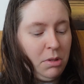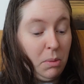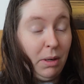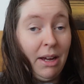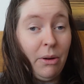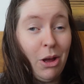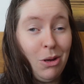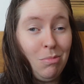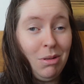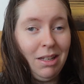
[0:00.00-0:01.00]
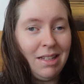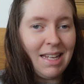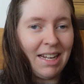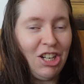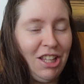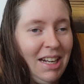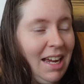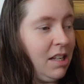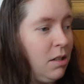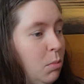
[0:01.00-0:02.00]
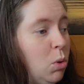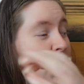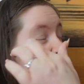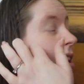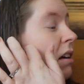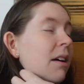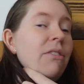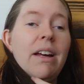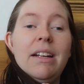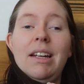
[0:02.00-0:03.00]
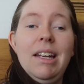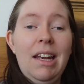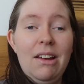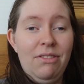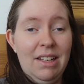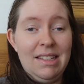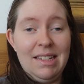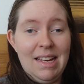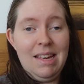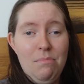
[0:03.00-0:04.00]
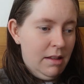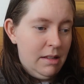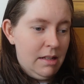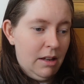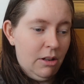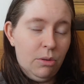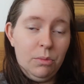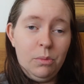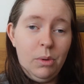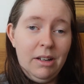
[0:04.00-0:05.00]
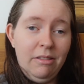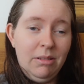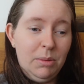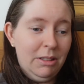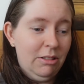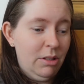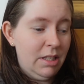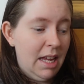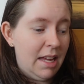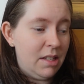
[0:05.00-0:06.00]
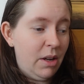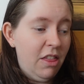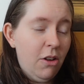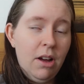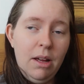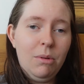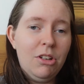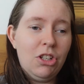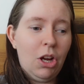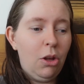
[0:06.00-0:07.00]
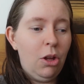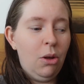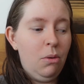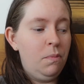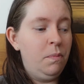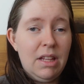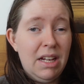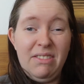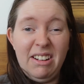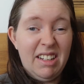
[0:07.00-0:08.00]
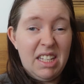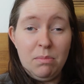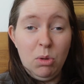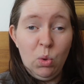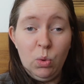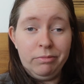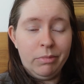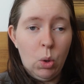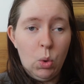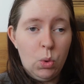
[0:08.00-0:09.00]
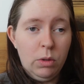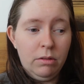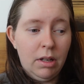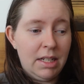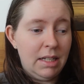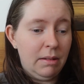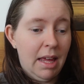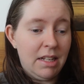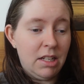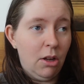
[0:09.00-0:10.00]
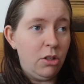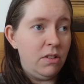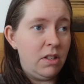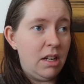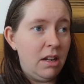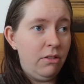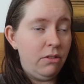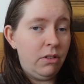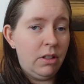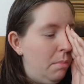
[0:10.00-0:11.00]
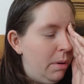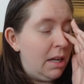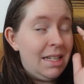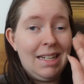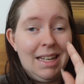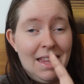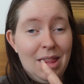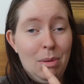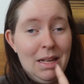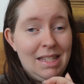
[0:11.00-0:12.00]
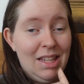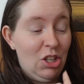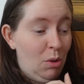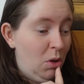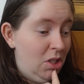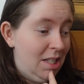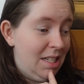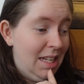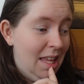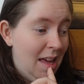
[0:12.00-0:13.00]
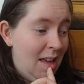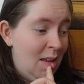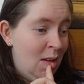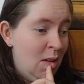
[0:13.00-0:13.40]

So we're now home. It's actually the next morning. I've had a lovely sleep, so we're all set. So I thought I would show you a very small haul. I didn't get a lot of stuff, but I did get the bits that I wanted to get.